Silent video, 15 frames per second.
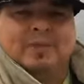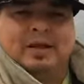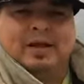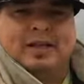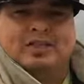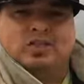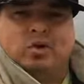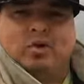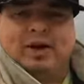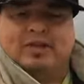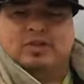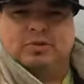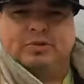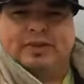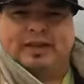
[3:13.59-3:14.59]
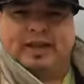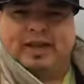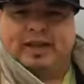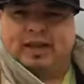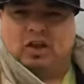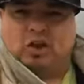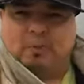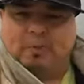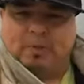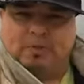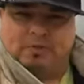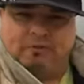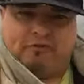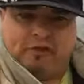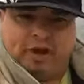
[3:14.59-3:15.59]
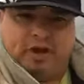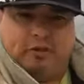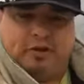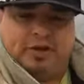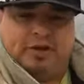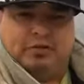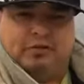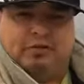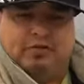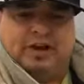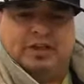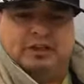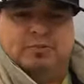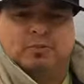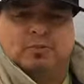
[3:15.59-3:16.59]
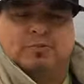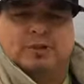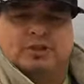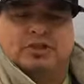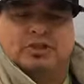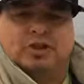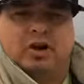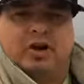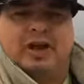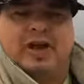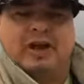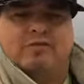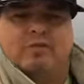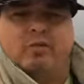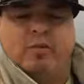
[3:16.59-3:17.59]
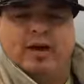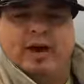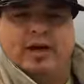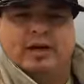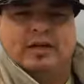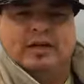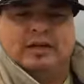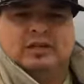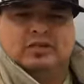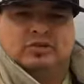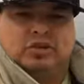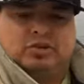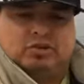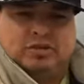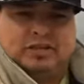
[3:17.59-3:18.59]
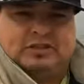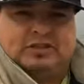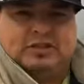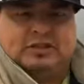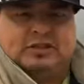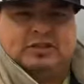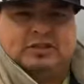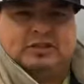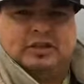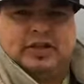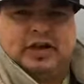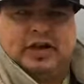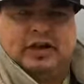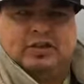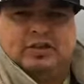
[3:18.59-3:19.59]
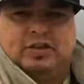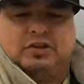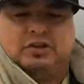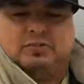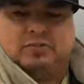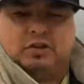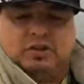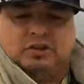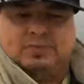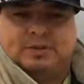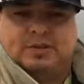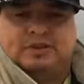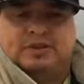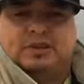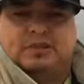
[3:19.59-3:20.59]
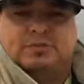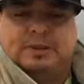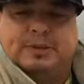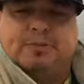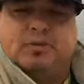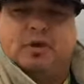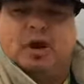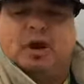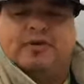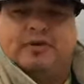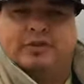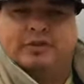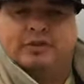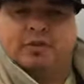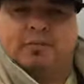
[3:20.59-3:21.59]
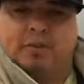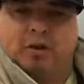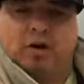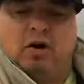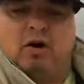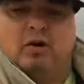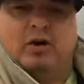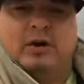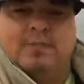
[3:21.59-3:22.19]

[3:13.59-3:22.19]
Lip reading: it's great to be getting a lot of people following you on Facebook, but you got to have a way to transition those prospects, those people over to your blog